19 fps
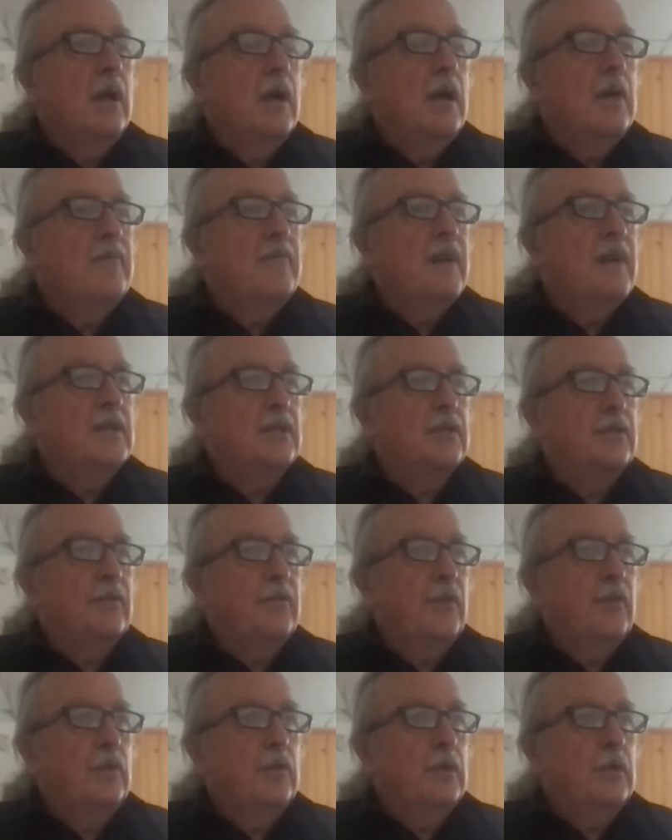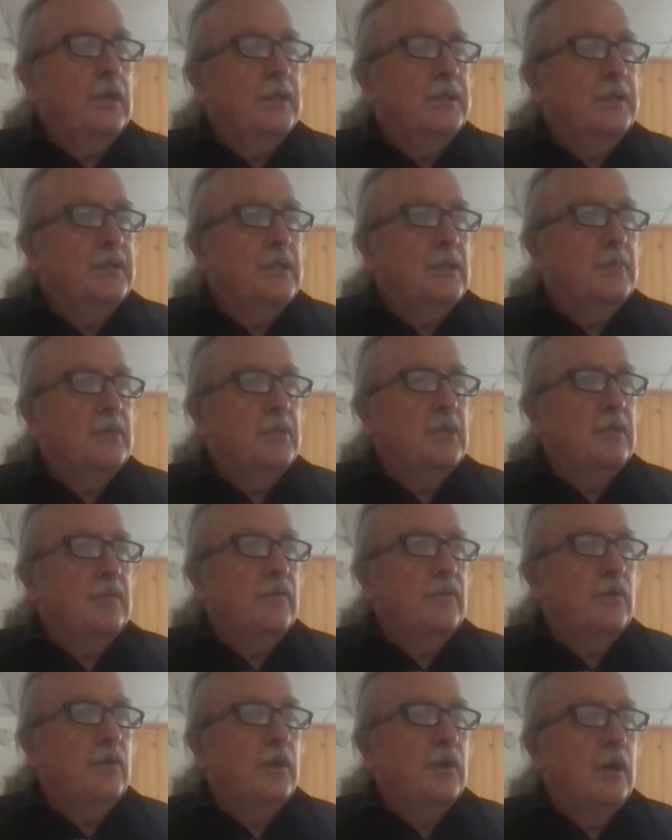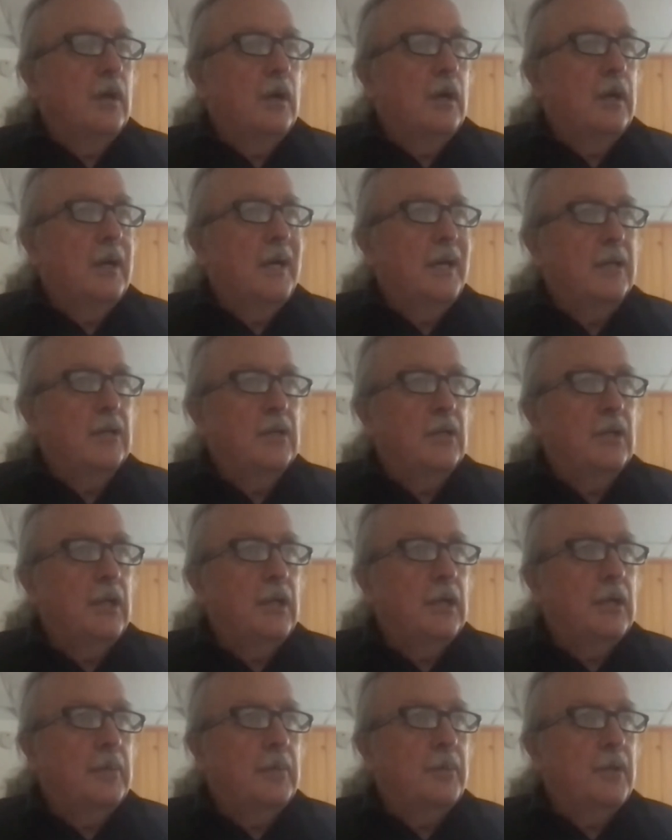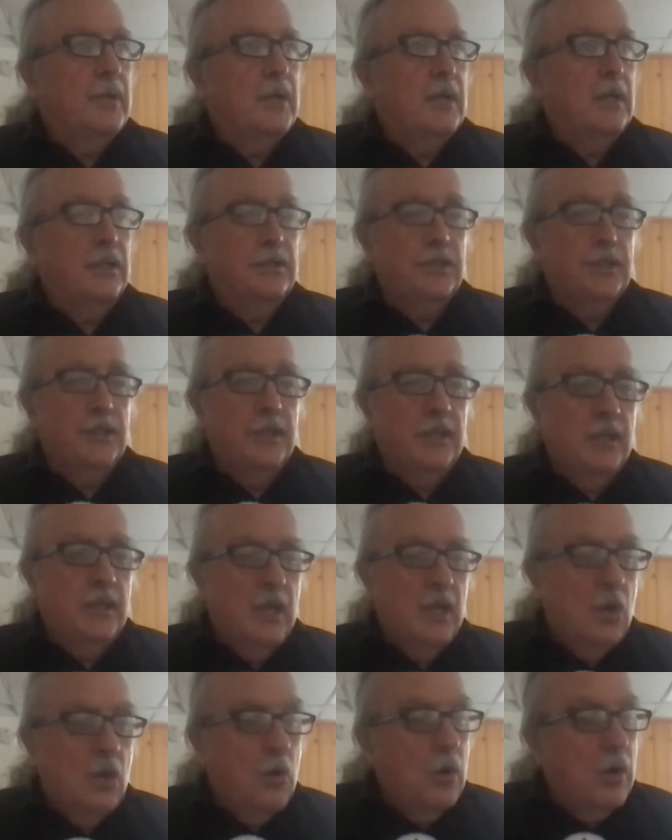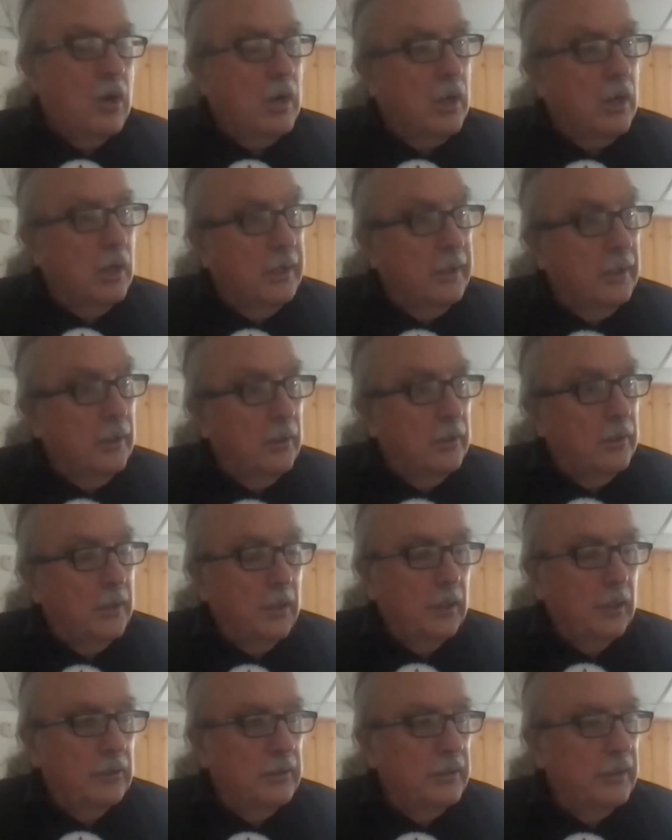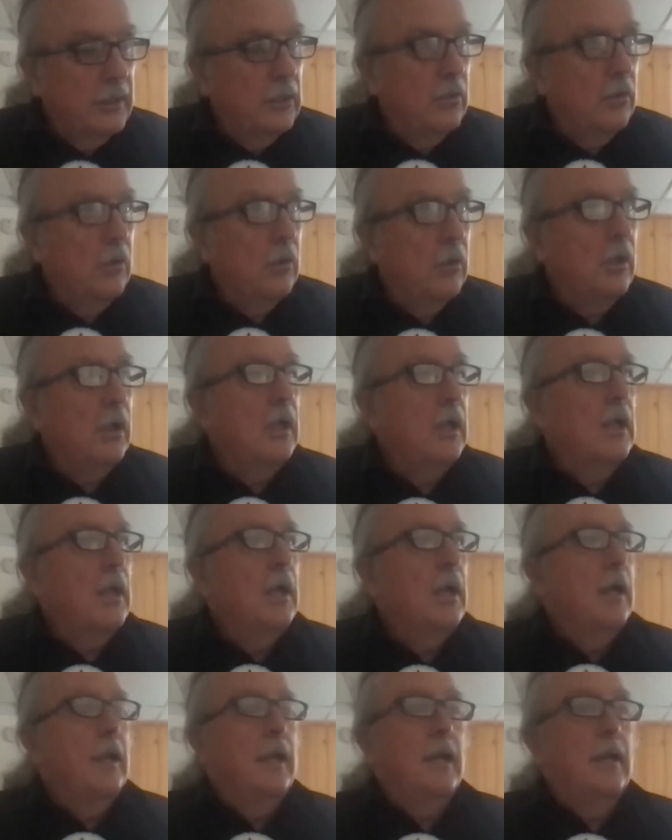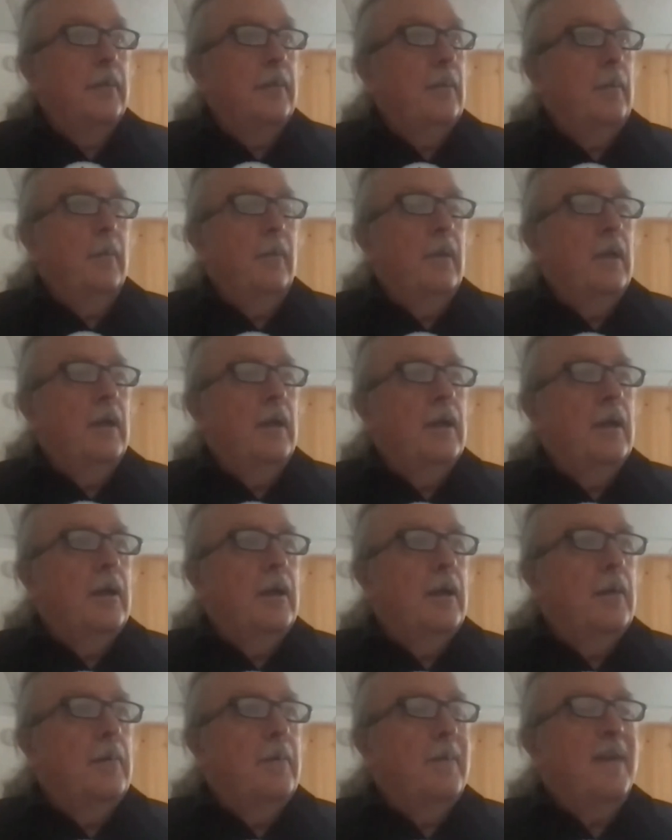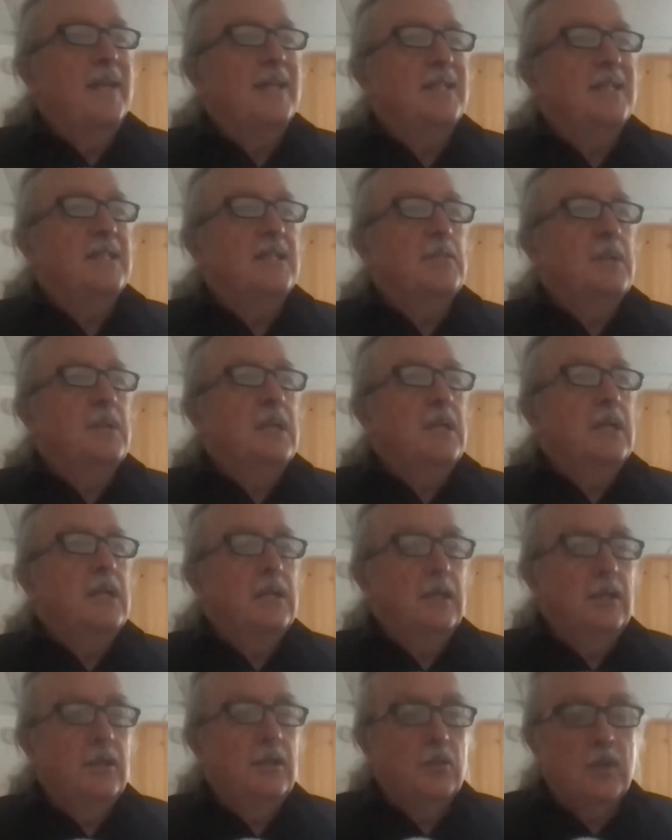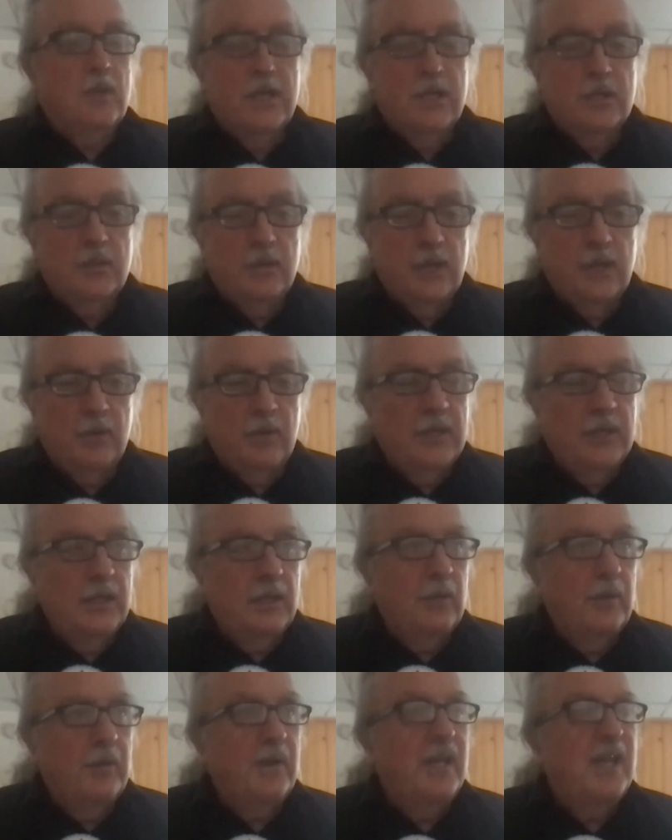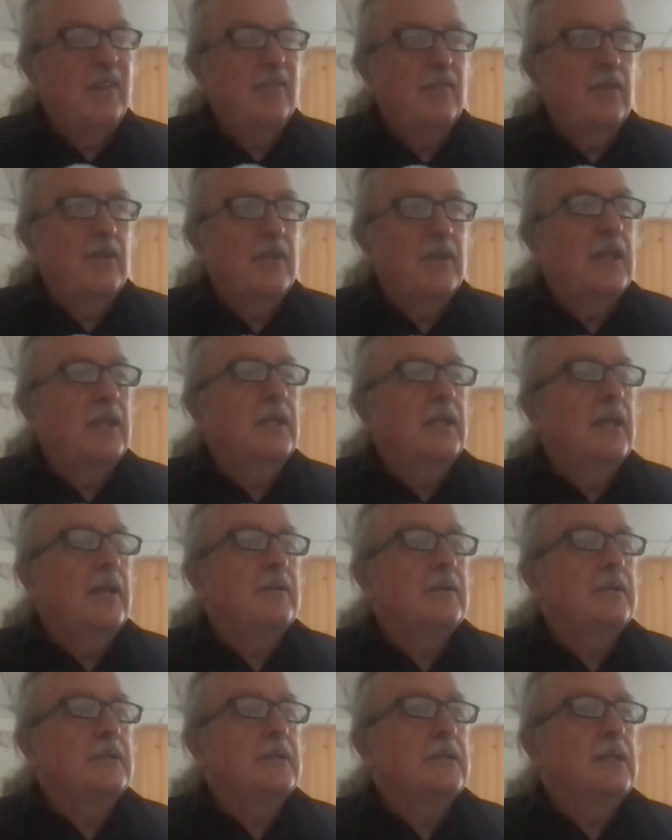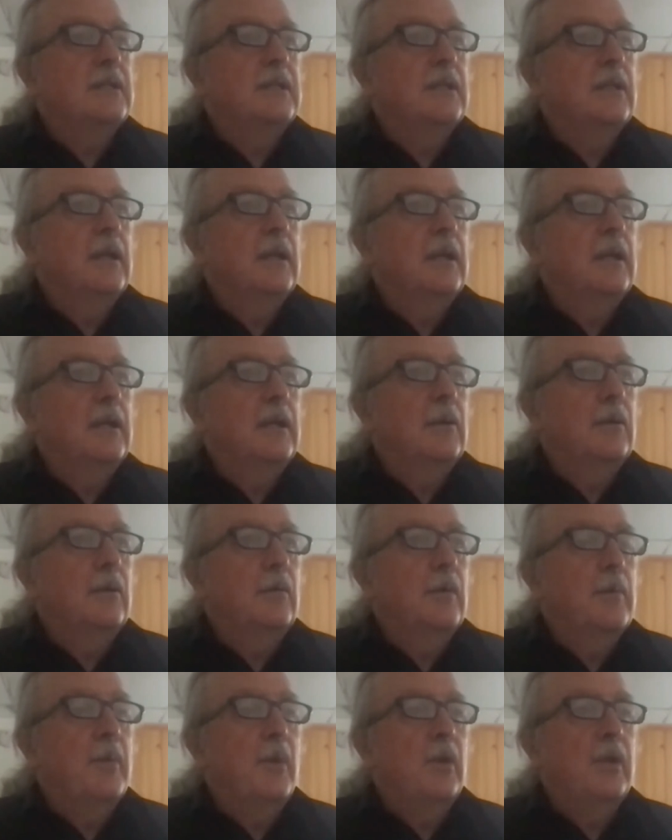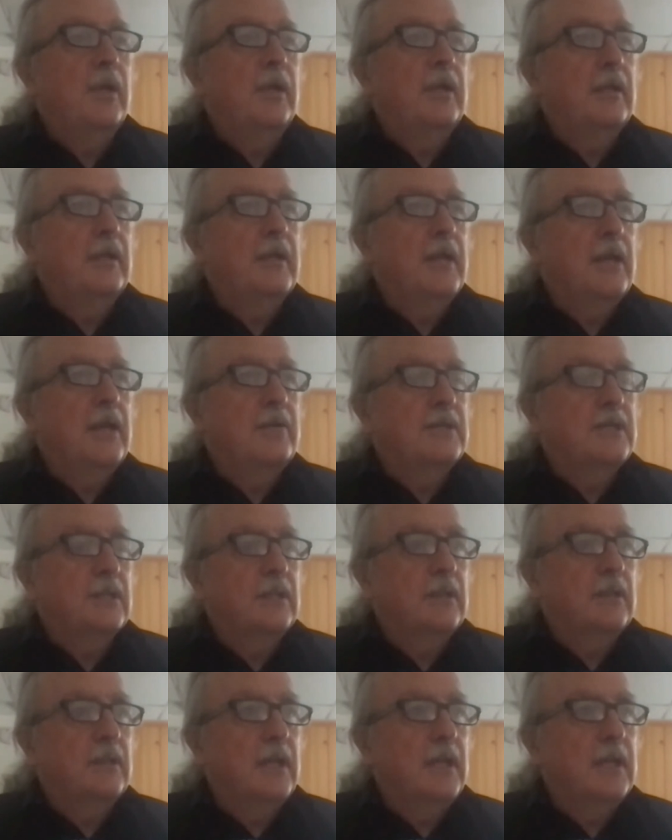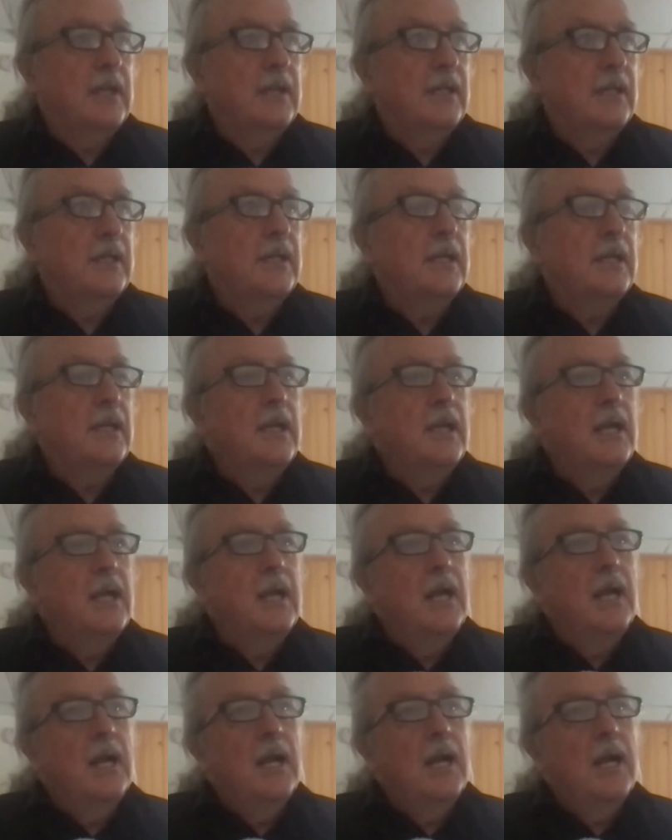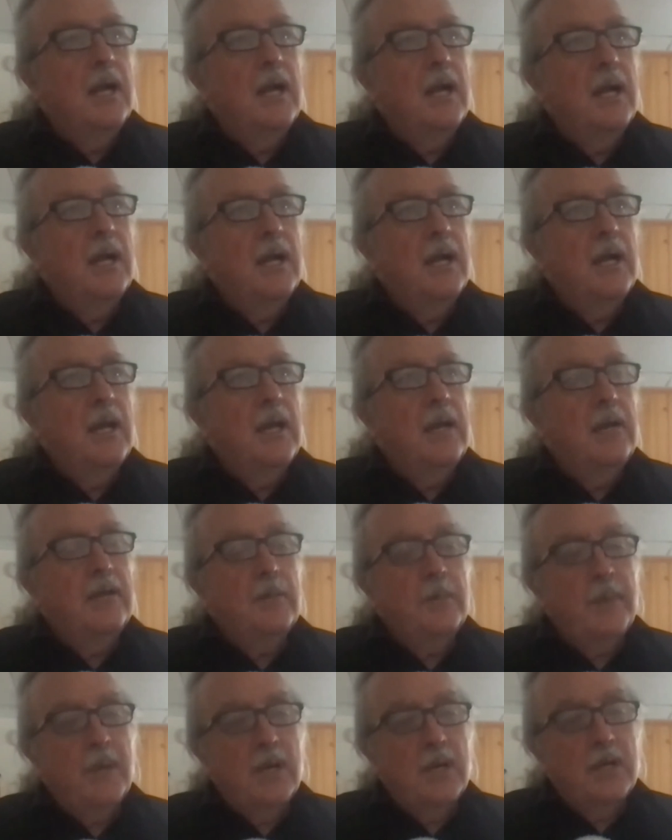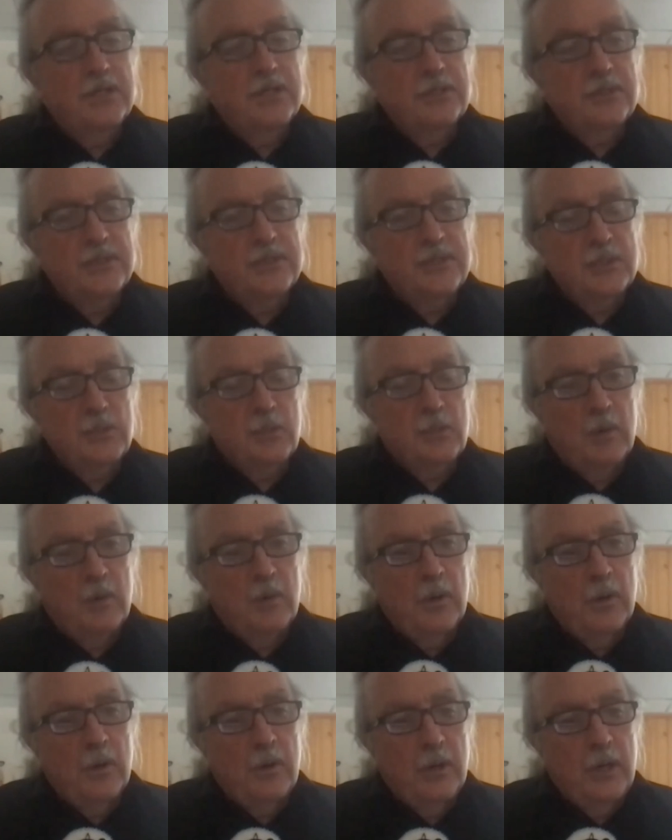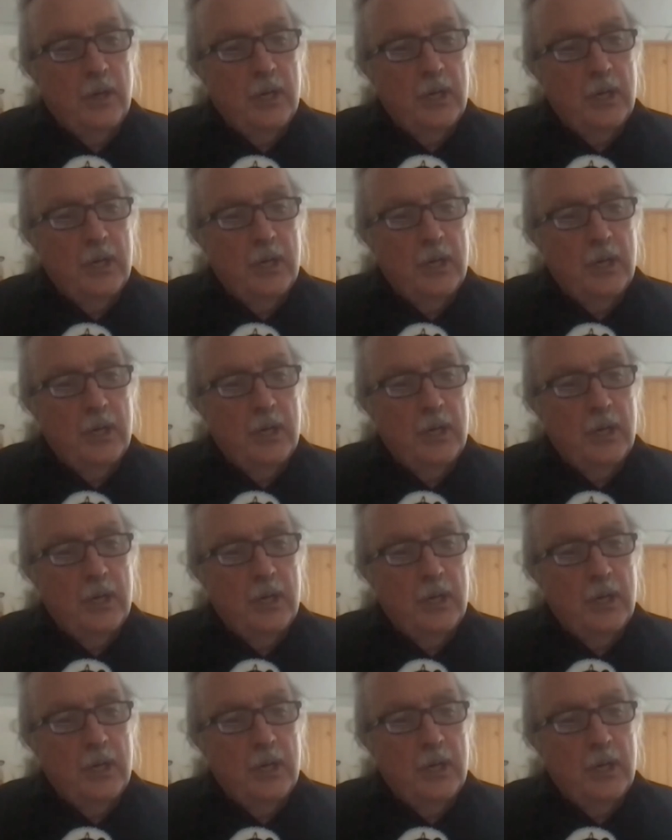fossil fuel consumption for electric production, or including coal. That amazes me in 2021 that we'd even think that was remotely that was a good idea. And other power sources where we